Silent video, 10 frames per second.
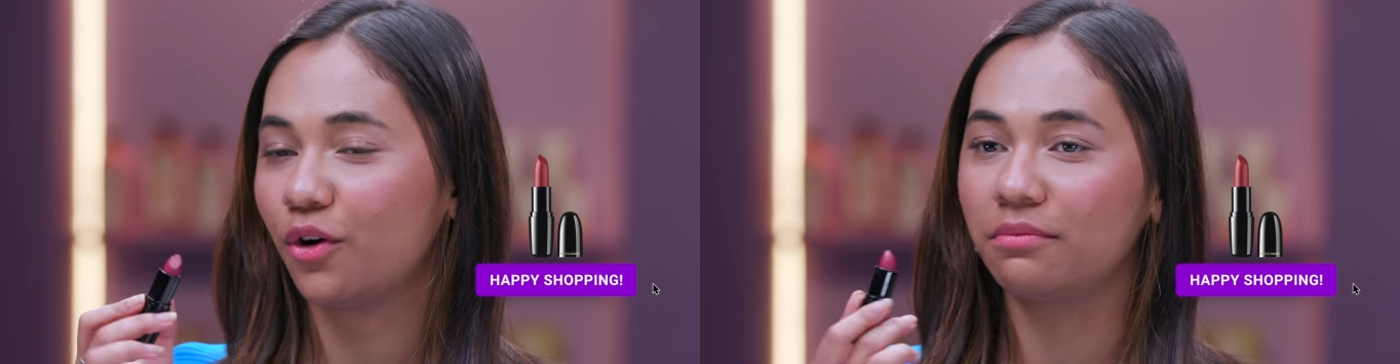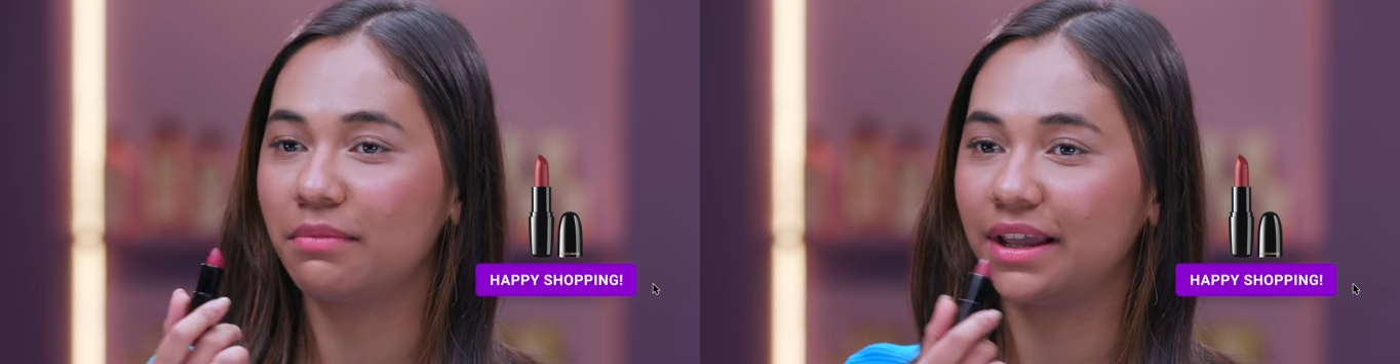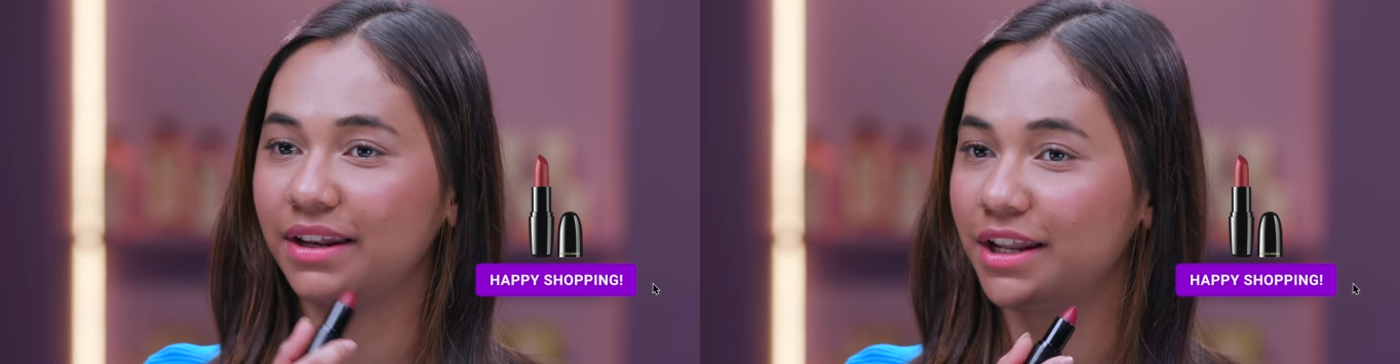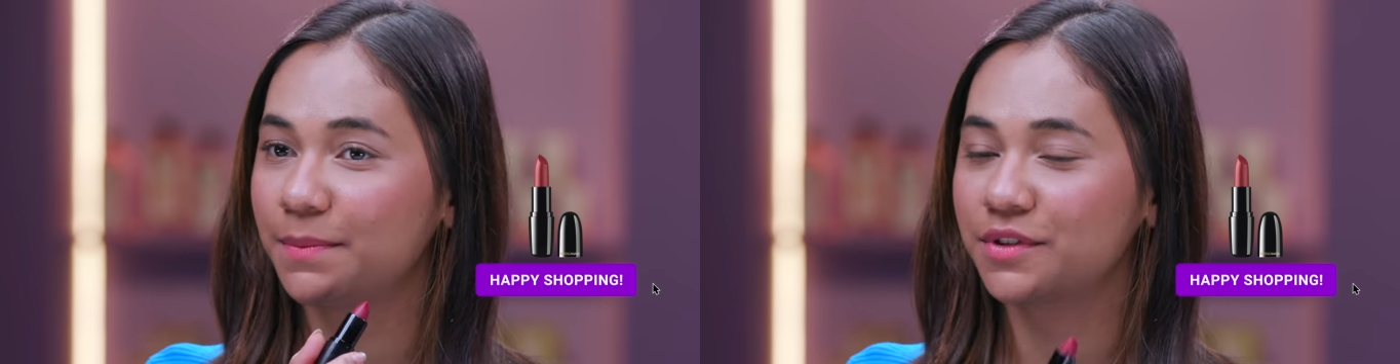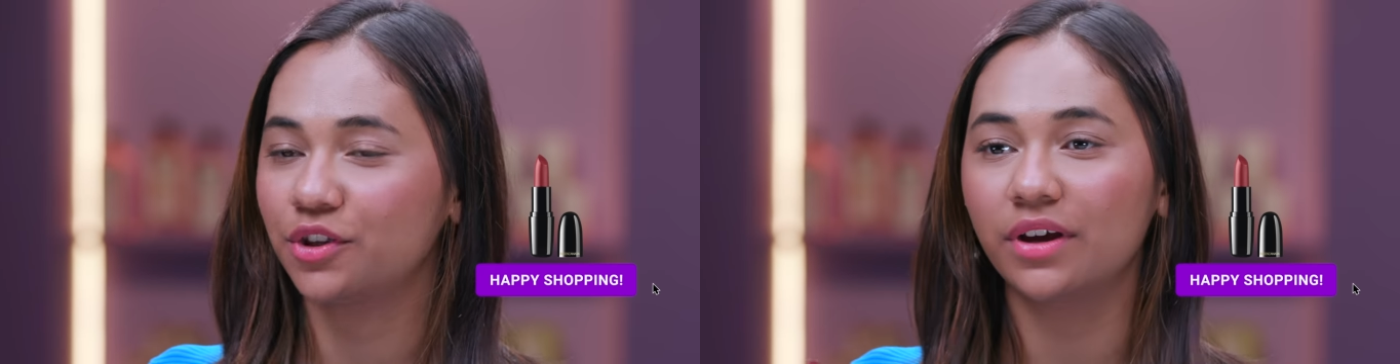on my
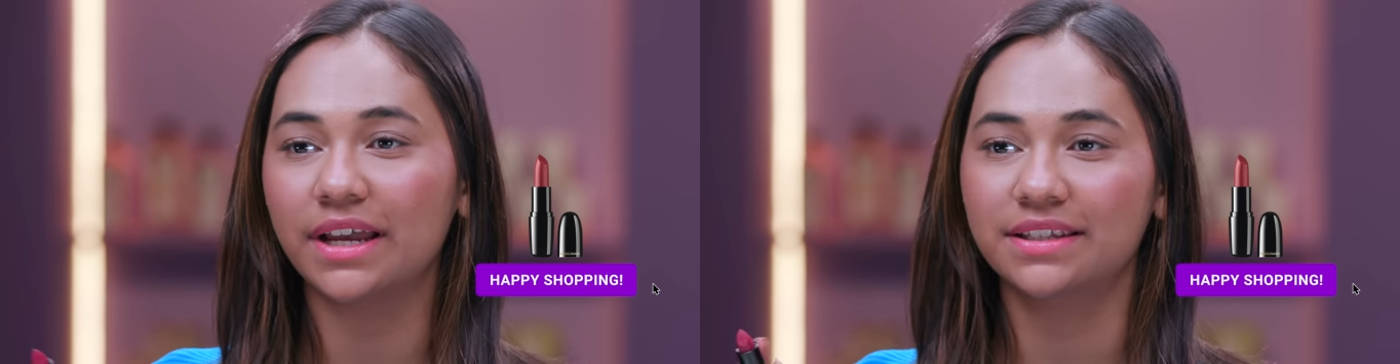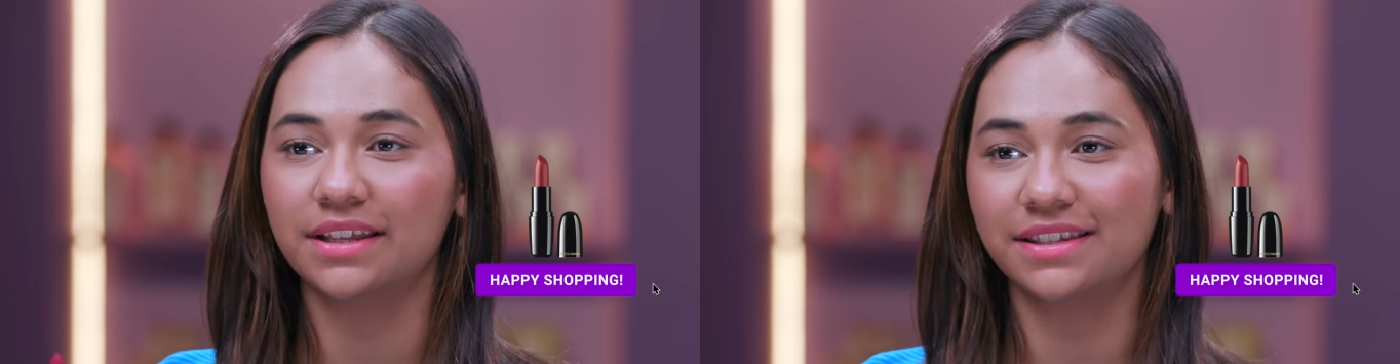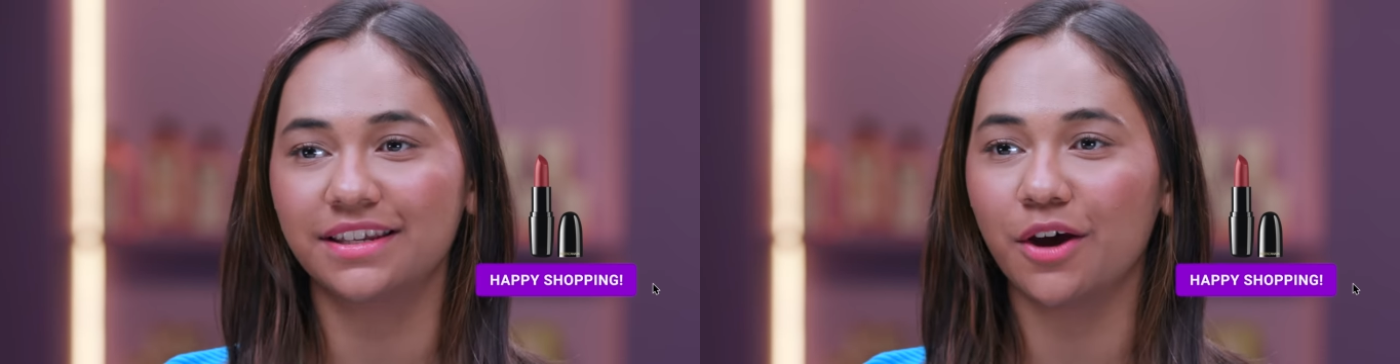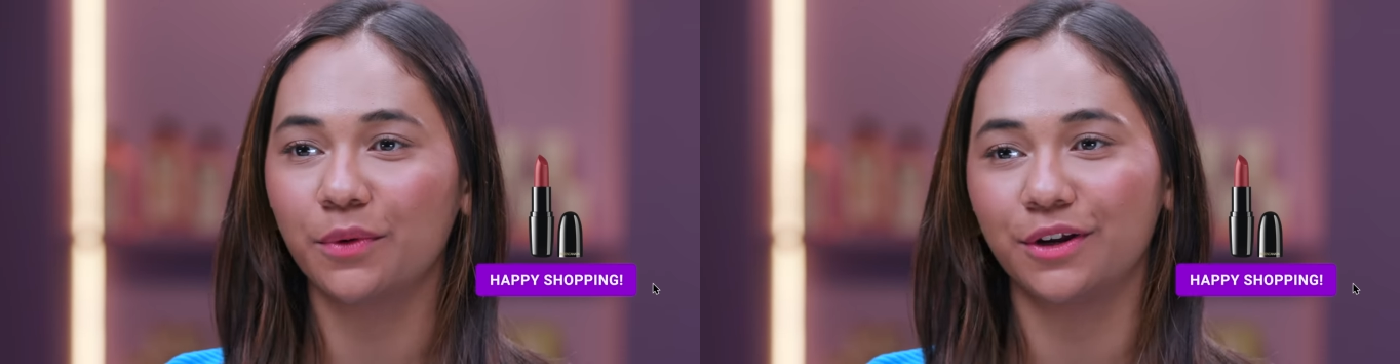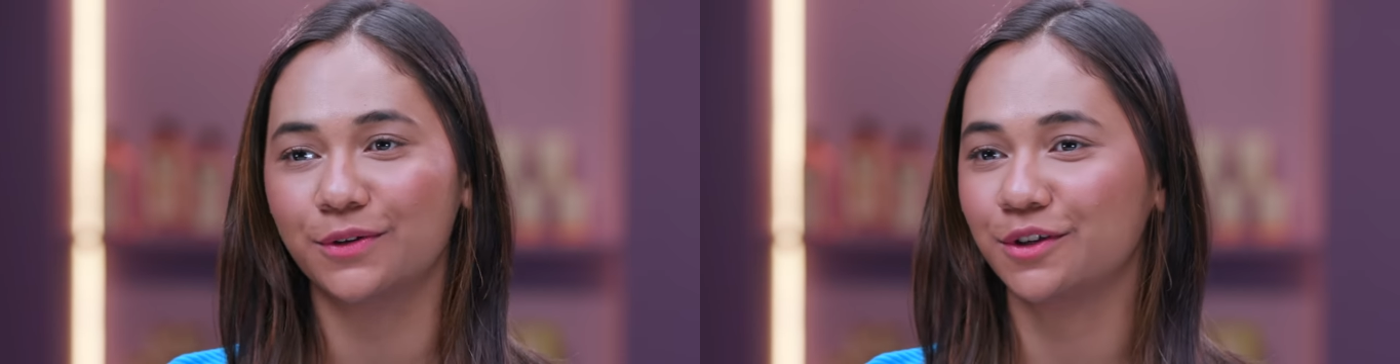lips so you guys can see how
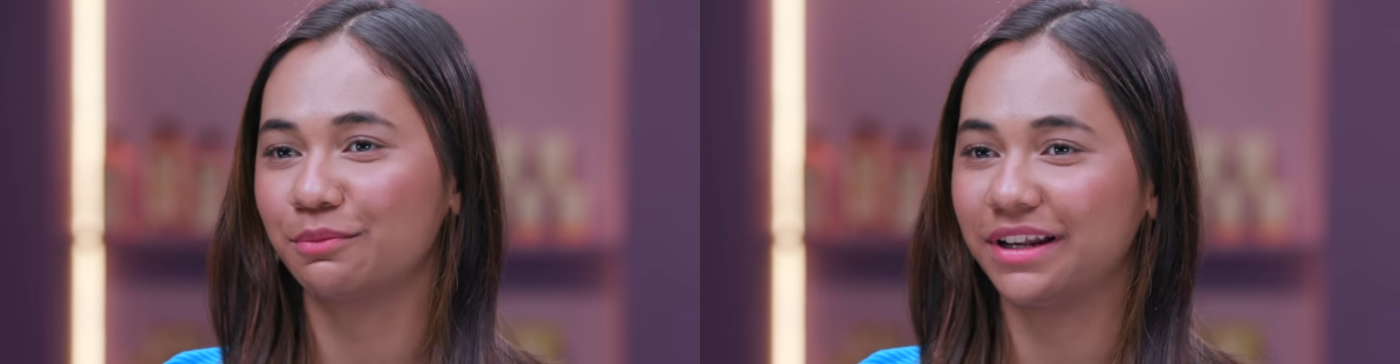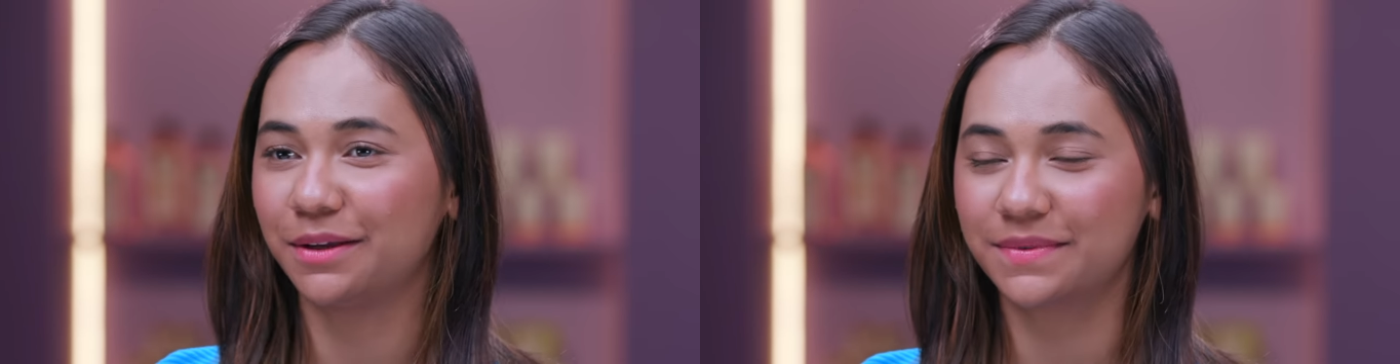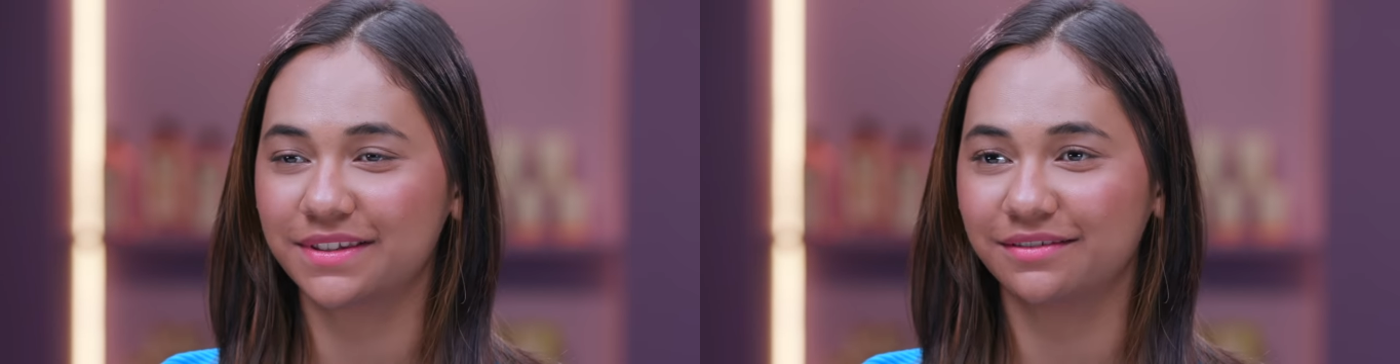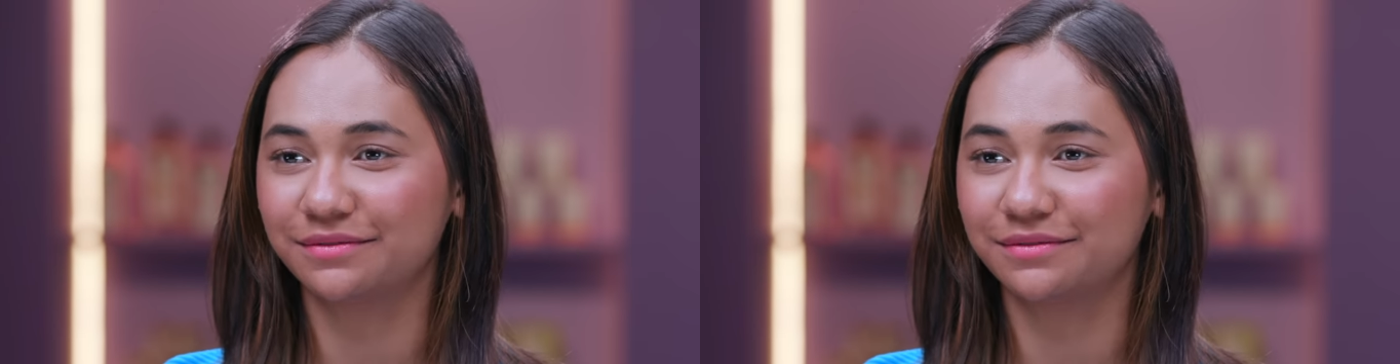it looks on my lips.